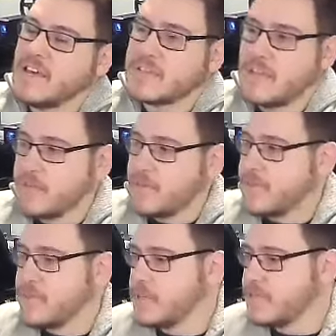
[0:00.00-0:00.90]
So
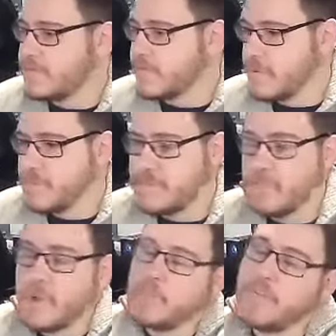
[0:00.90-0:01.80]
I think from
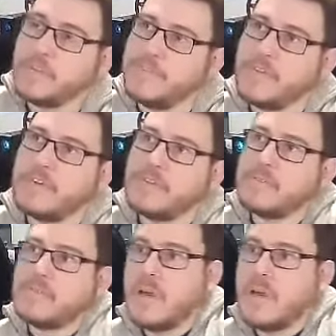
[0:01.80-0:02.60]
my point of view,